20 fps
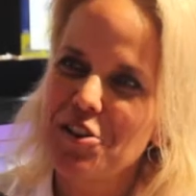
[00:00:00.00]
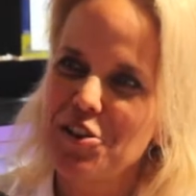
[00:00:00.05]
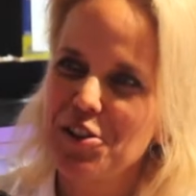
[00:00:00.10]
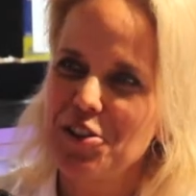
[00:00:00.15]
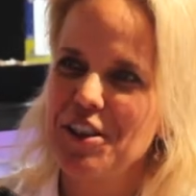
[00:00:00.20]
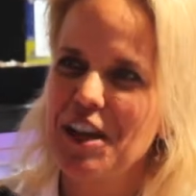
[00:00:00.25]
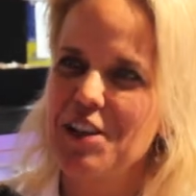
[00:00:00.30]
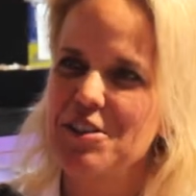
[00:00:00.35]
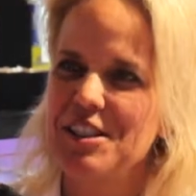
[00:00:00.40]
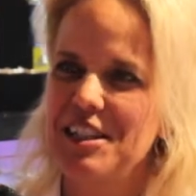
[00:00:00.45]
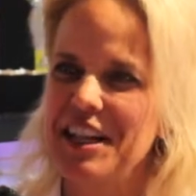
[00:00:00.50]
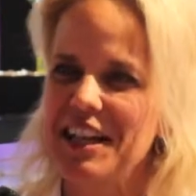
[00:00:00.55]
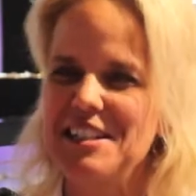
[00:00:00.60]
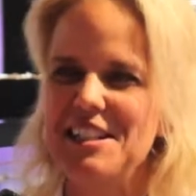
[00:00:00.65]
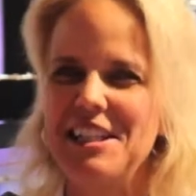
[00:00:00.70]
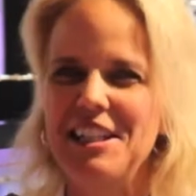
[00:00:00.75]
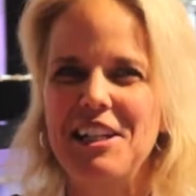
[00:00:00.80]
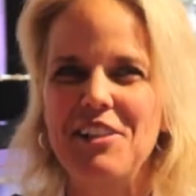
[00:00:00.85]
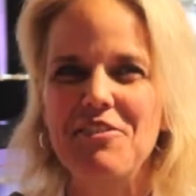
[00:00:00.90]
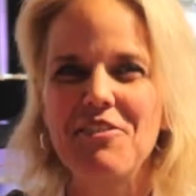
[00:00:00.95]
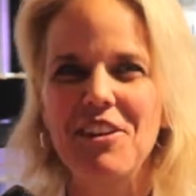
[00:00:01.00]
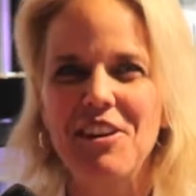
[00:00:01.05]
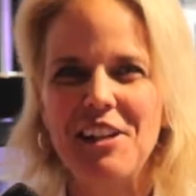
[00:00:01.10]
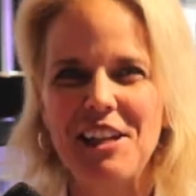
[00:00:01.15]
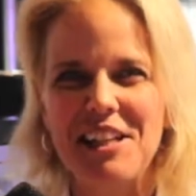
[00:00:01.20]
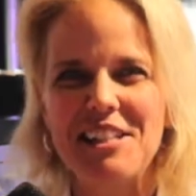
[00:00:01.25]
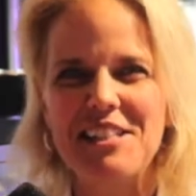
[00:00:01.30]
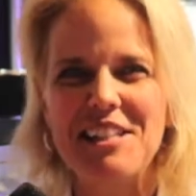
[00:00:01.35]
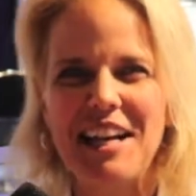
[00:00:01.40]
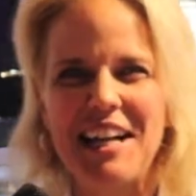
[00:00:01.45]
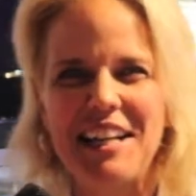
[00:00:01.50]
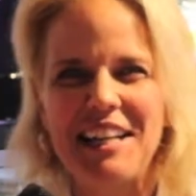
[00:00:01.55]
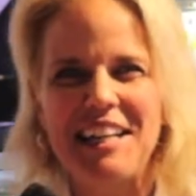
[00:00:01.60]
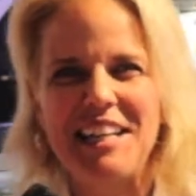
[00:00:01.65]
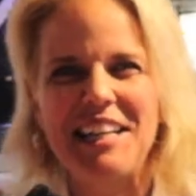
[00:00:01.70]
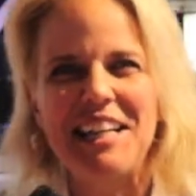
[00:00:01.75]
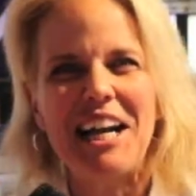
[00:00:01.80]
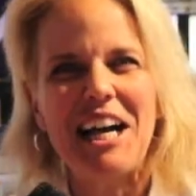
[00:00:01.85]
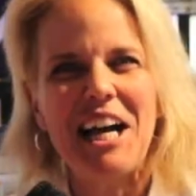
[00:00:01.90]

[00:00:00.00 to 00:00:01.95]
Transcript: 2019, very exciting.